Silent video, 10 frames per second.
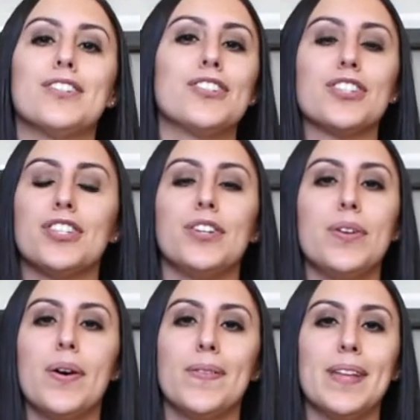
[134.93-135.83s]
just so you
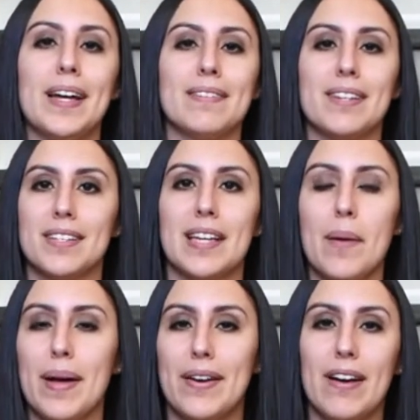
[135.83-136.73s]
know, that does get
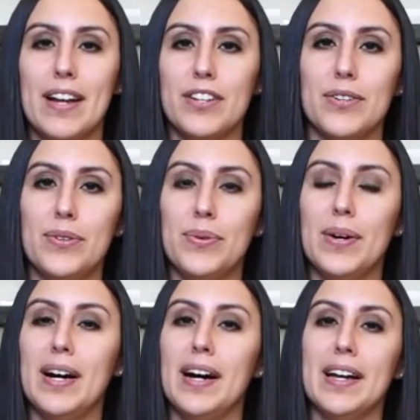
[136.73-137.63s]
better, and
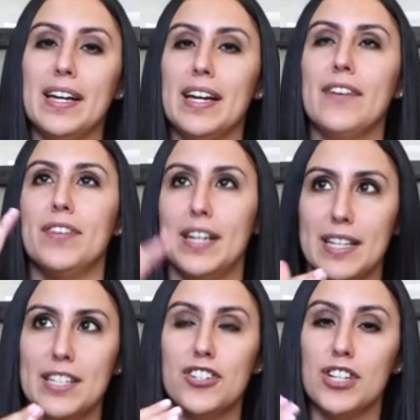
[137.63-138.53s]
if it
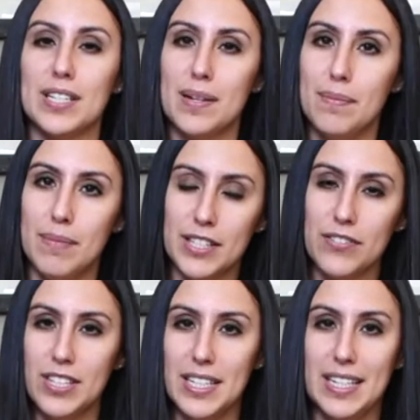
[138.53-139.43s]
is just muscle
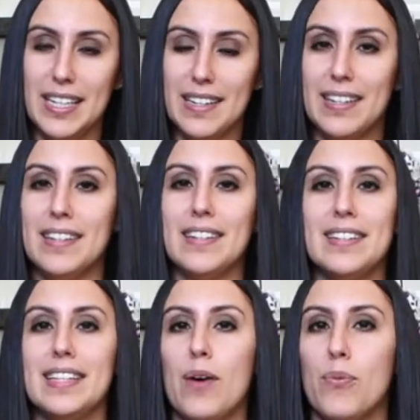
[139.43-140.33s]
fatigue,
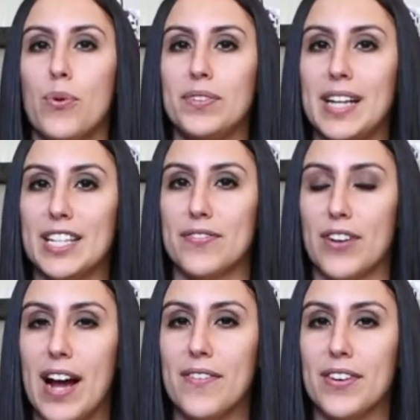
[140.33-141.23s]
that won't last
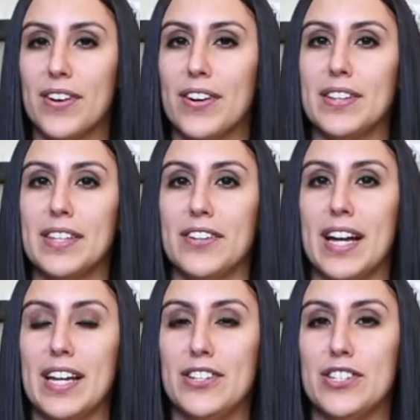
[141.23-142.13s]
forever. They'll
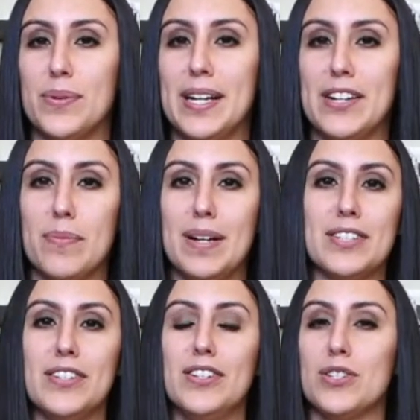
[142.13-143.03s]
get used to it, and your
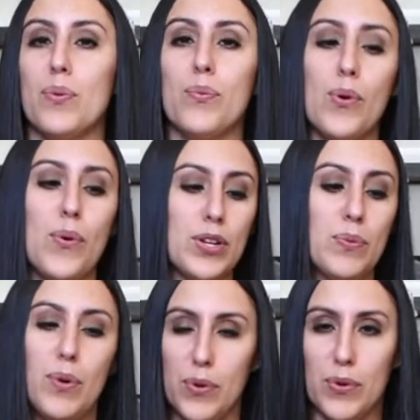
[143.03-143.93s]
muscles you
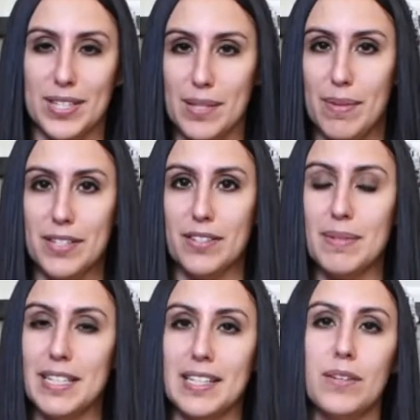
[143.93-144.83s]
won't notice the muscles
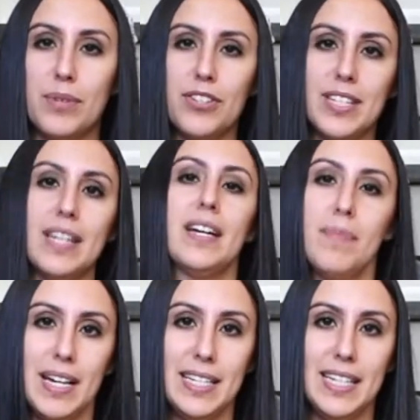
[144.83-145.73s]
basically when you're sitting in
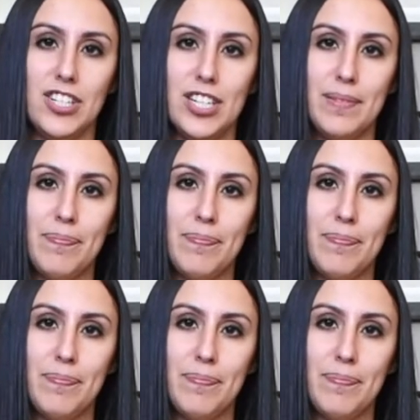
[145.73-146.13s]
meditation.